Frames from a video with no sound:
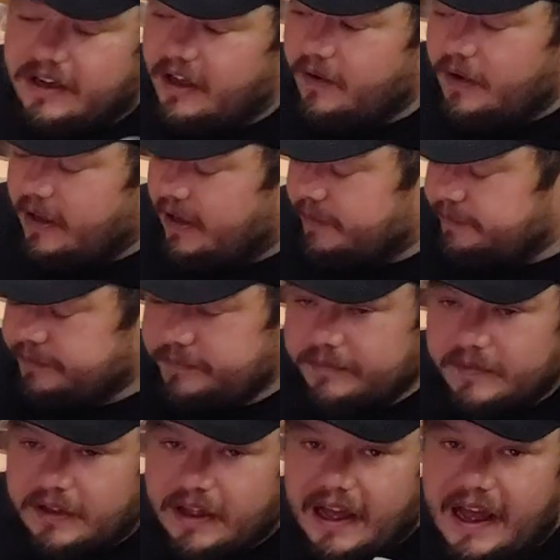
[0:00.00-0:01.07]

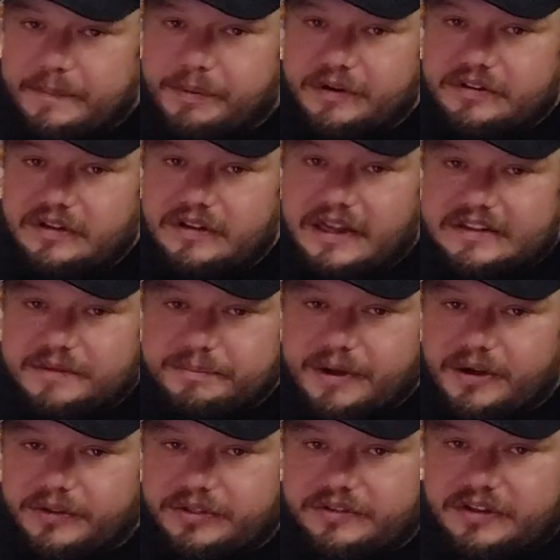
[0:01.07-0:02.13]
I personally like them
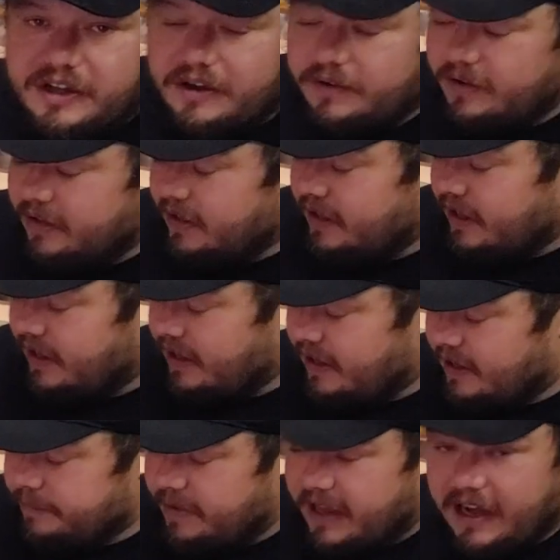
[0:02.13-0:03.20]
both. So
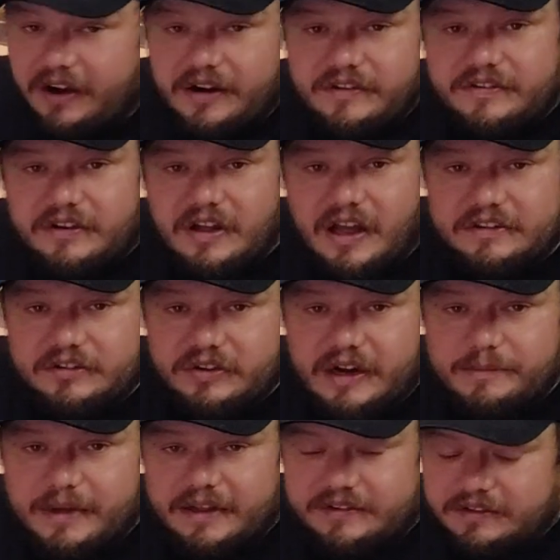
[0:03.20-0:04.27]
here is the
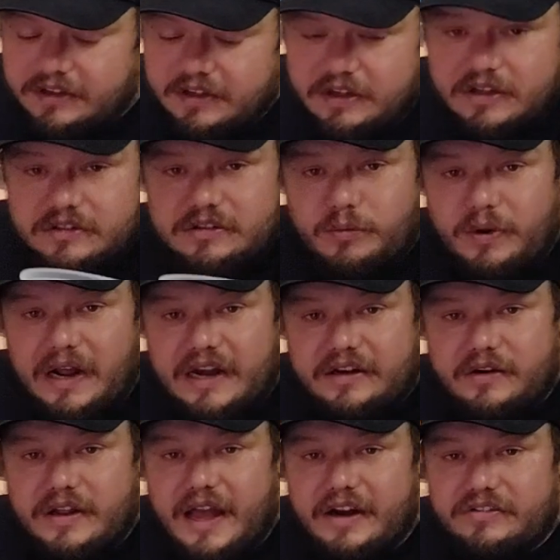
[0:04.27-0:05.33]
concentrate mix. So what I
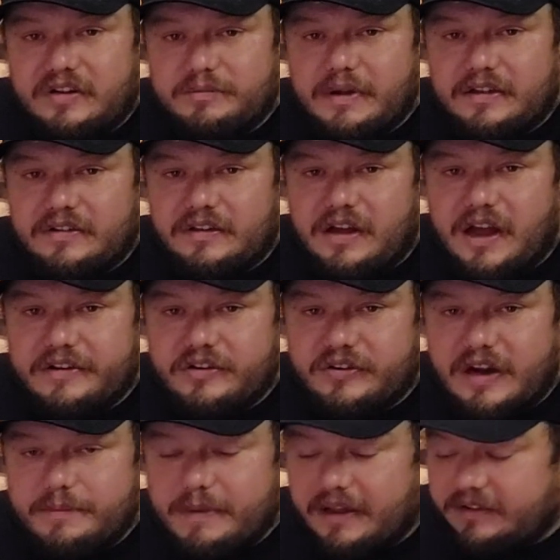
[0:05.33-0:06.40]
do to actually mix the
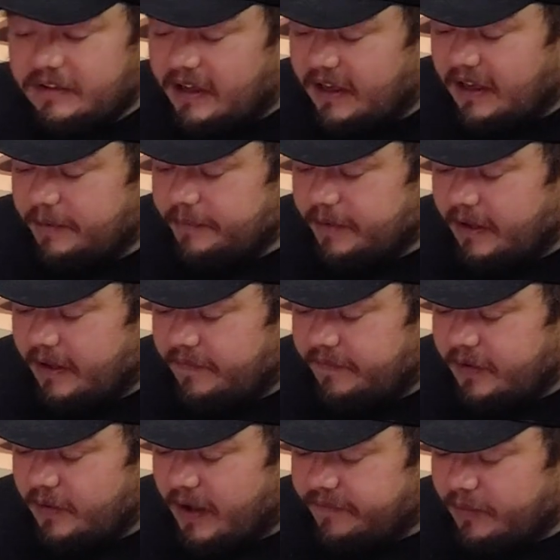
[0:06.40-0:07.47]
concentrate mix,
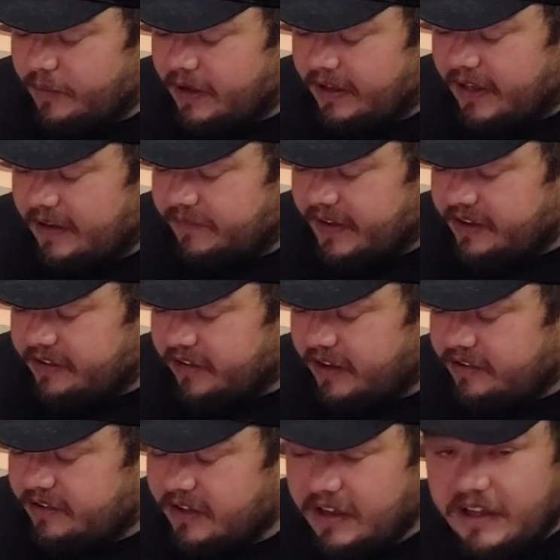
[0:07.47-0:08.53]
if you ever want to get
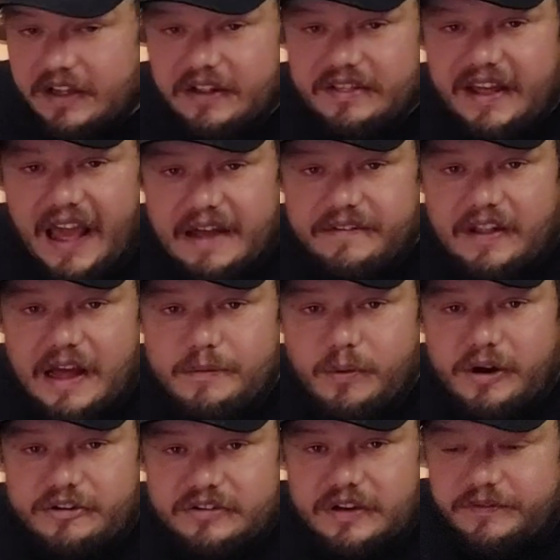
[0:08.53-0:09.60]
adventurous, they have a lot
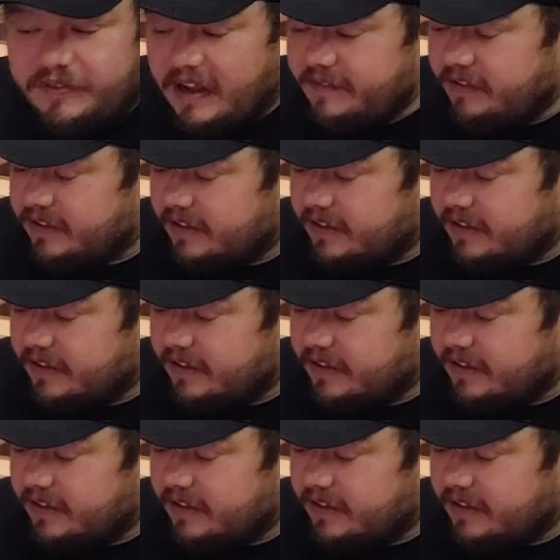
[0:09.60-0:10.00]
more interesting flavors.